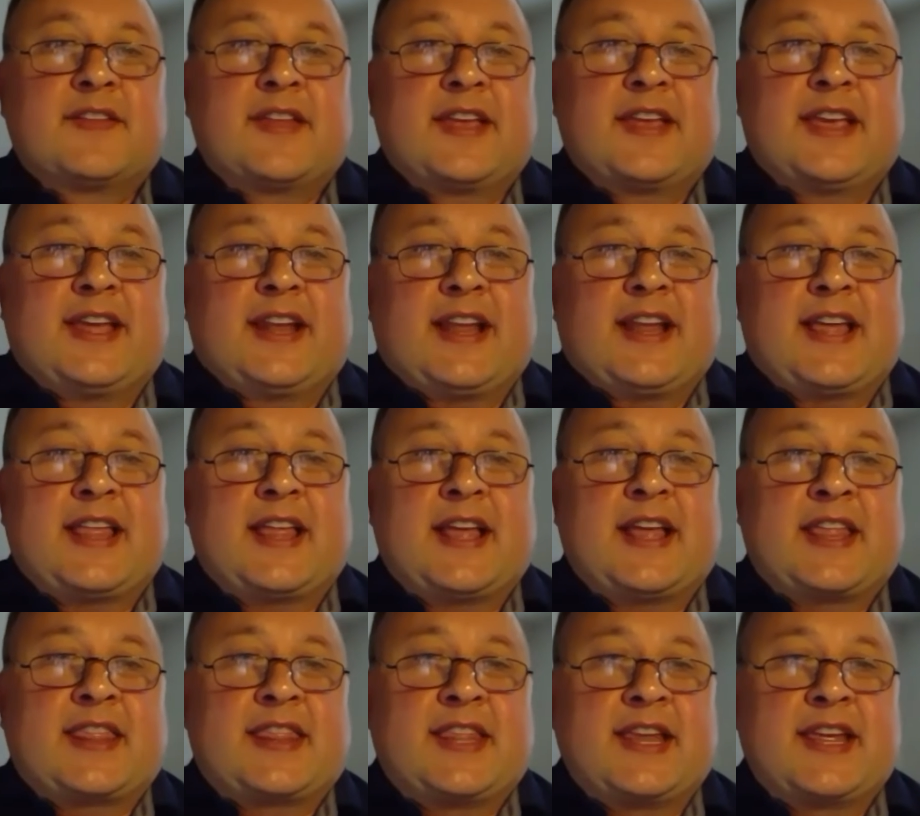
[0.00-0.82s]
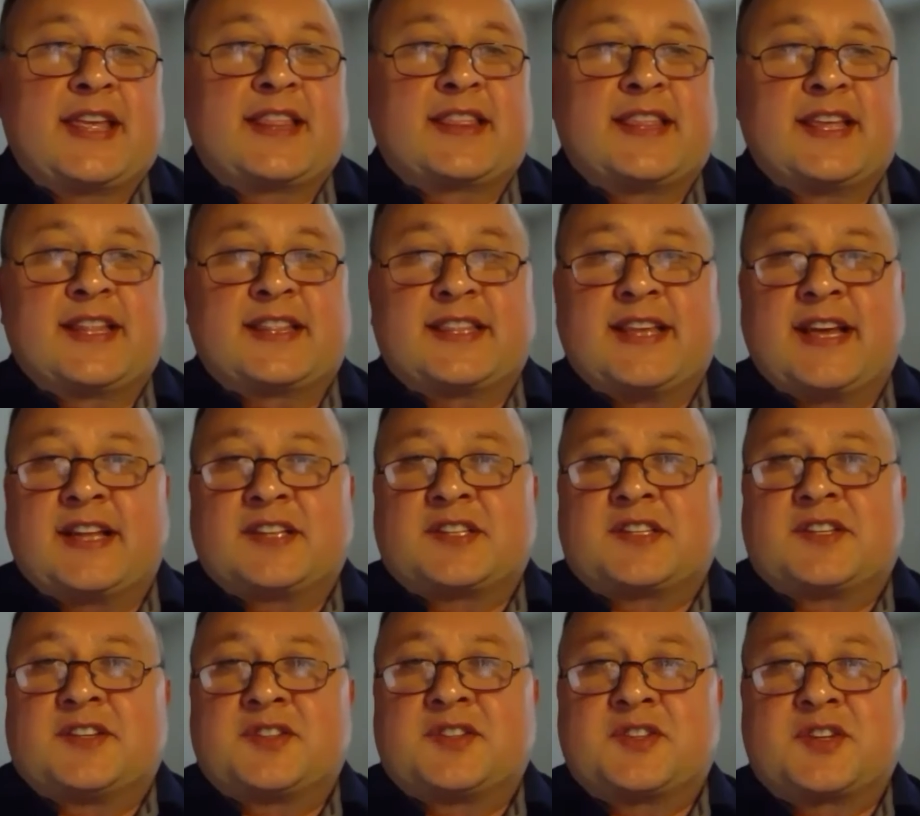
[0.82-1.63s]
And I think that
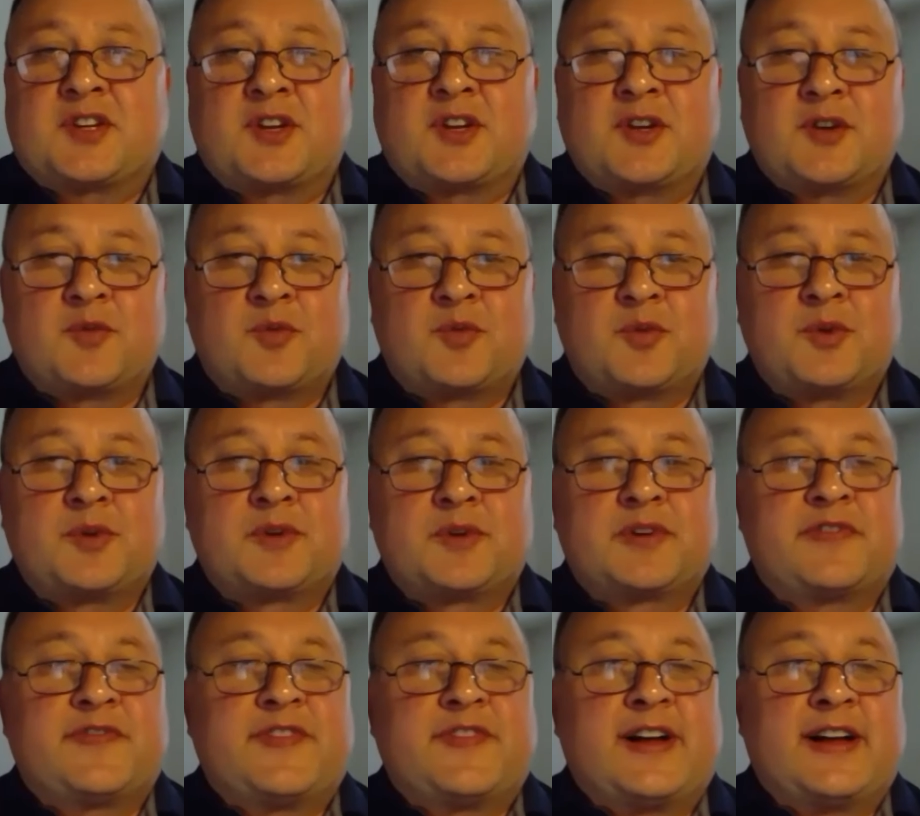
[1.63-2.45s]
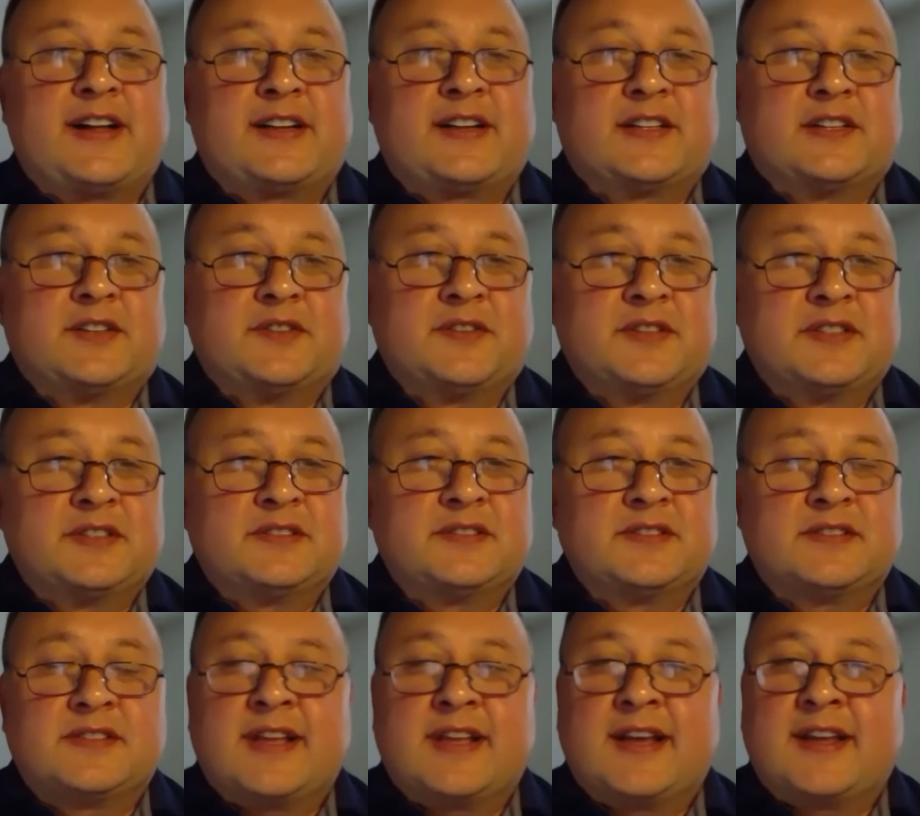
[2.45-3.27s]
that's just a good rule to follow,
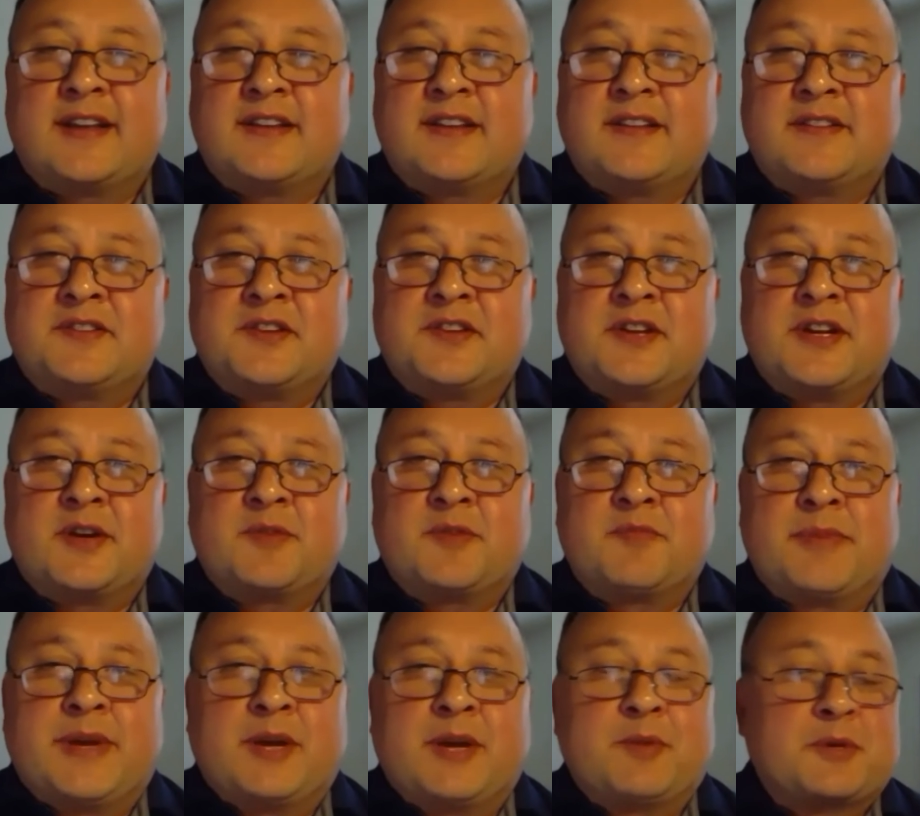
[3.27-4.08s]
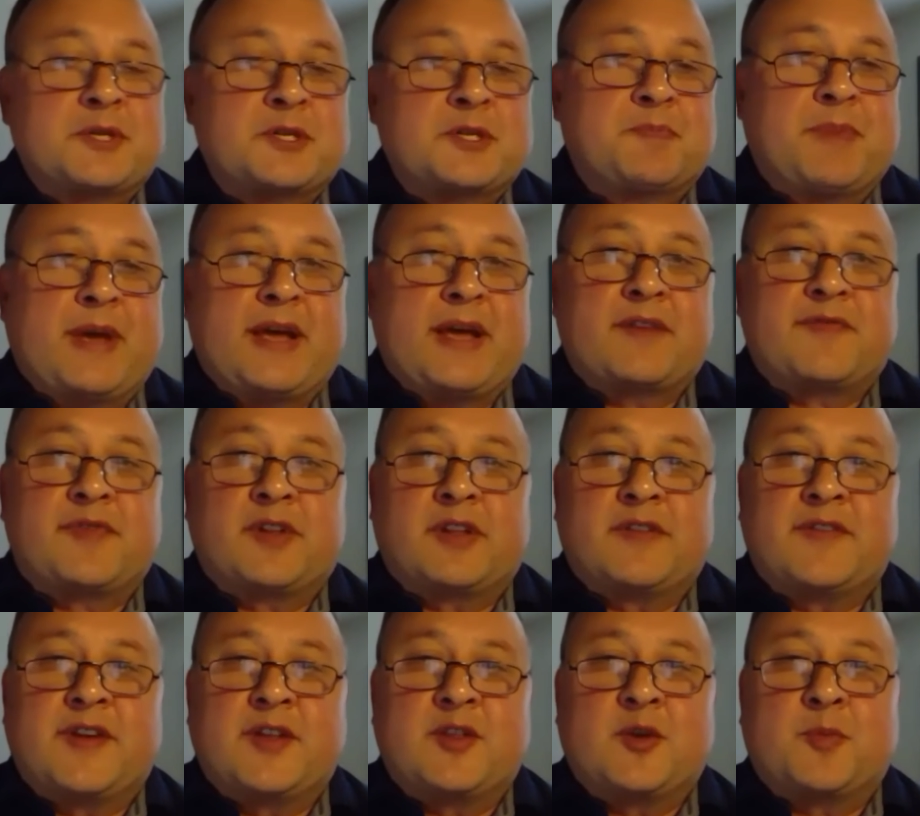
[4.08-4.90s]
and that, be
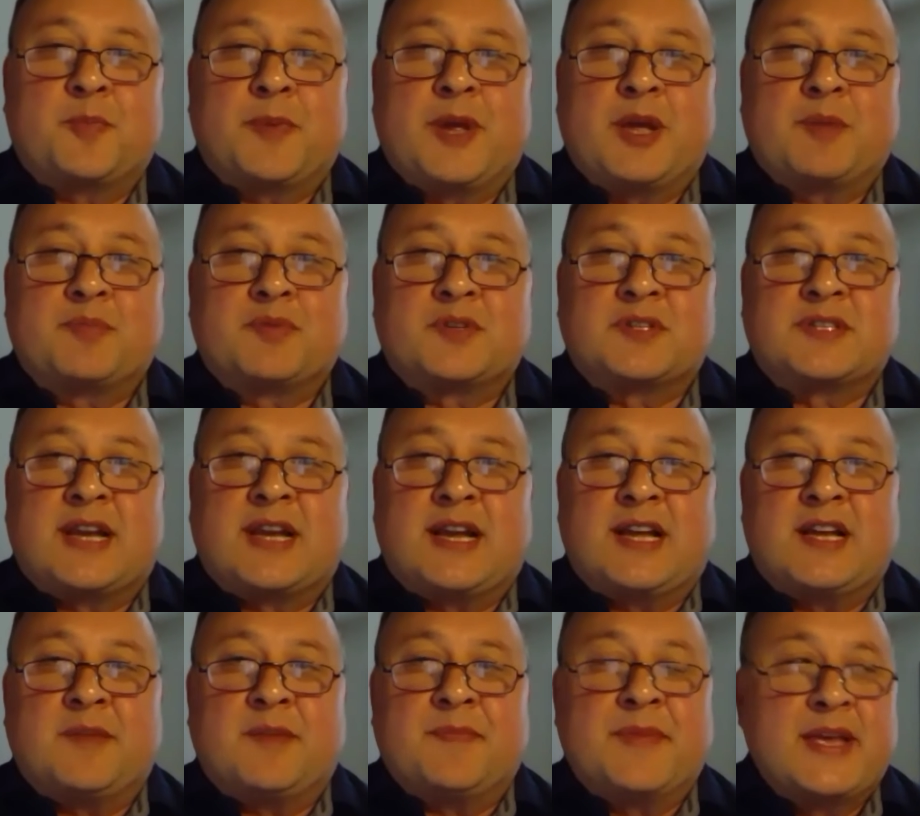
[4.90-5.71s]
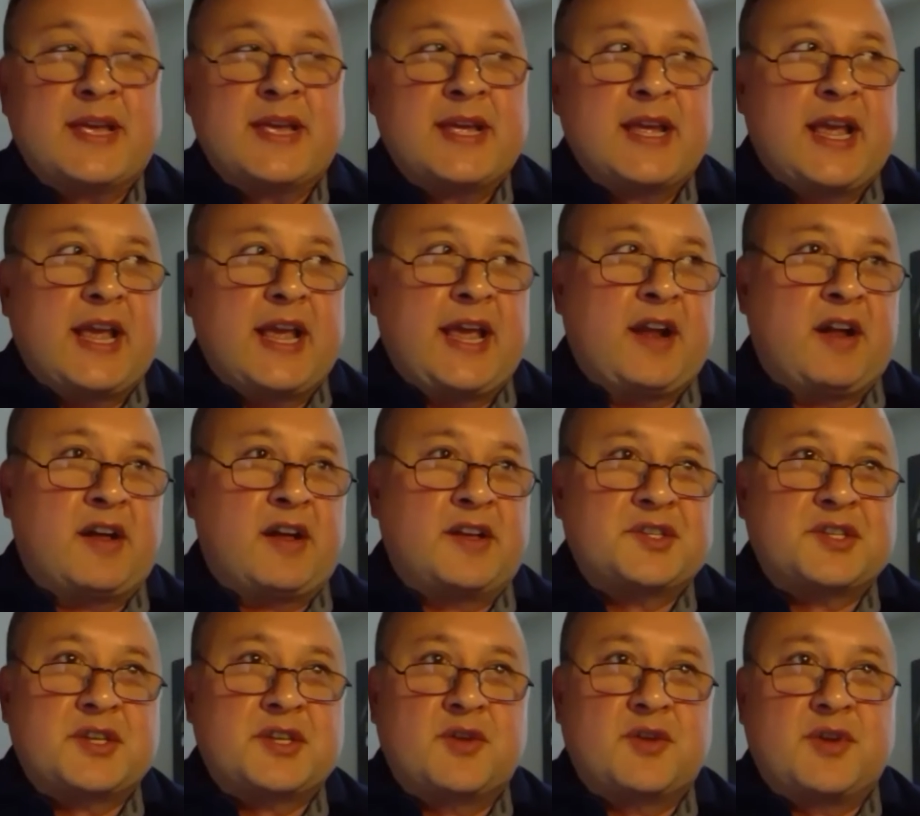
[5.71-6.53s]
respectful of other people's time. And
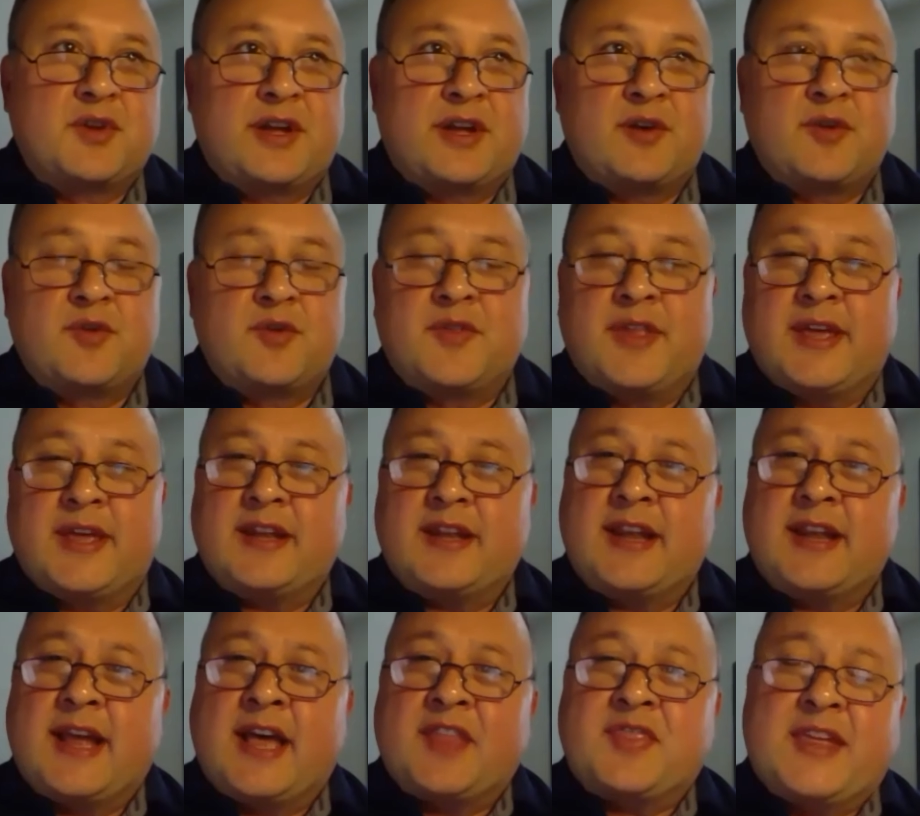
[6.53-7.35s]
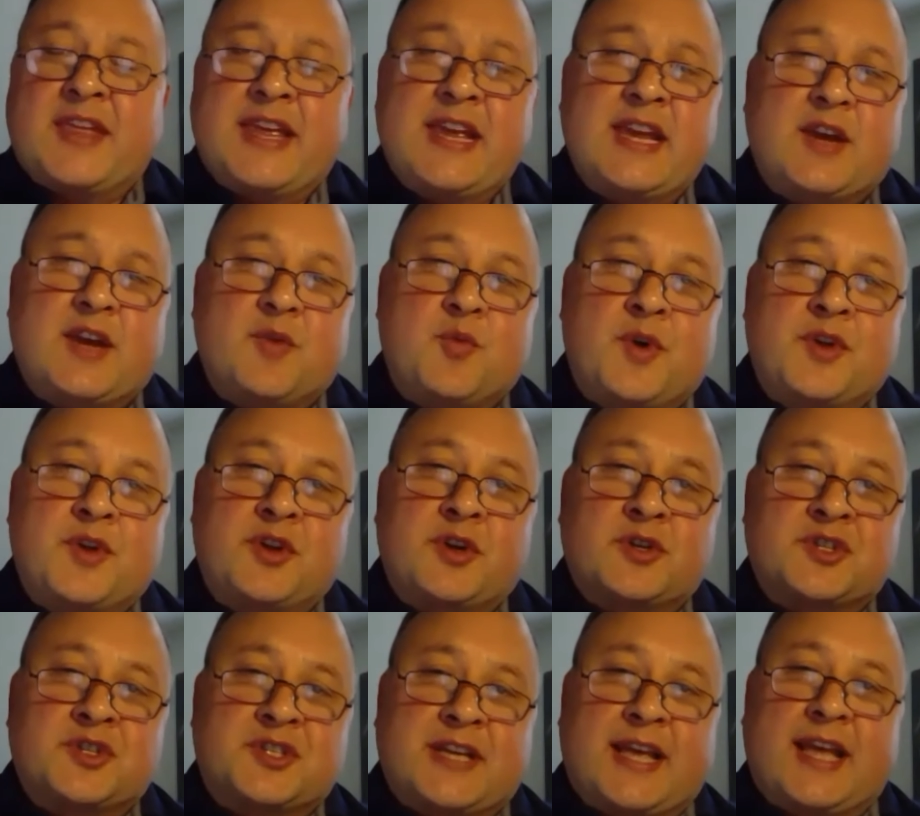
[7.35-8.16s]
also know that I think when
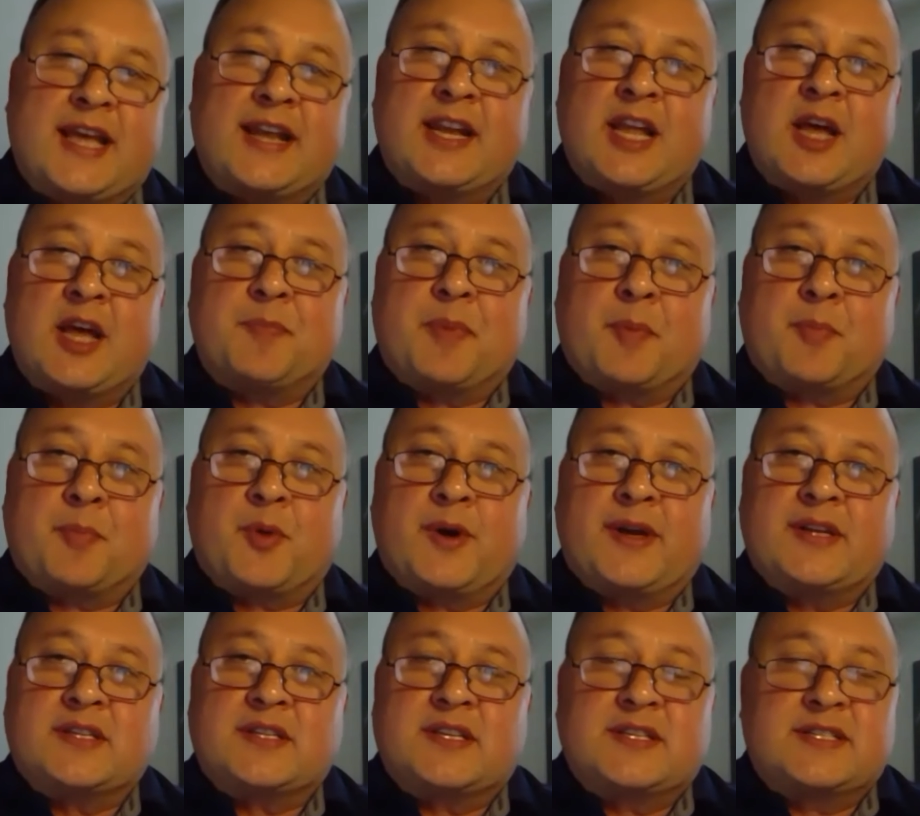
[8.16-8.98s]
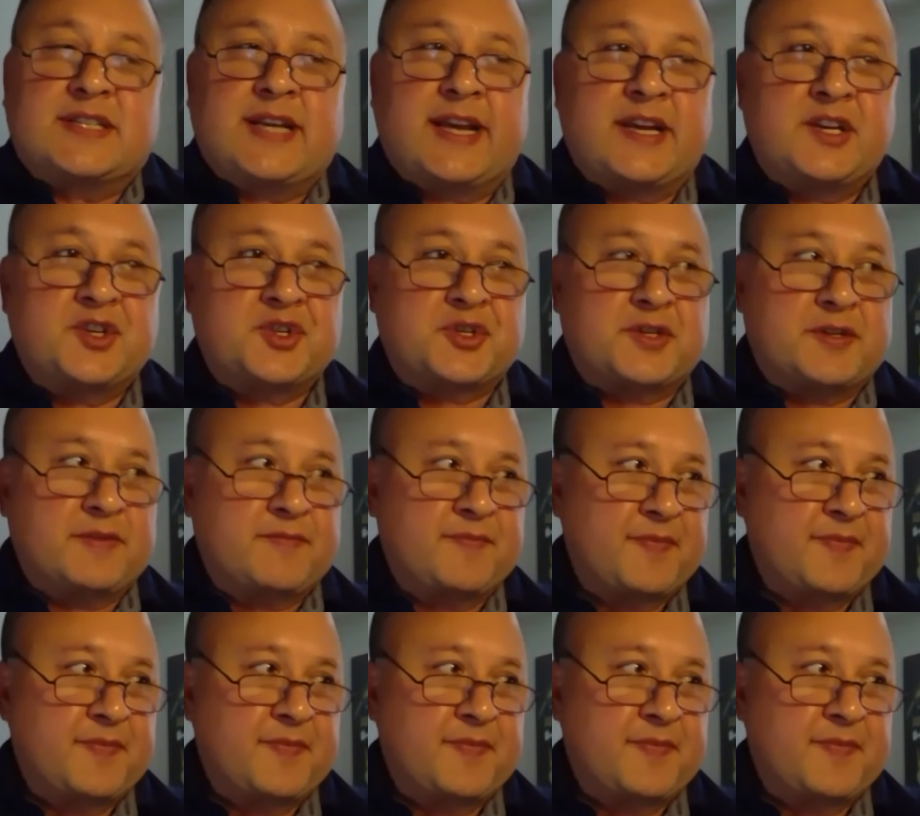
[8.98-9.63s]
you're setting up a presentation,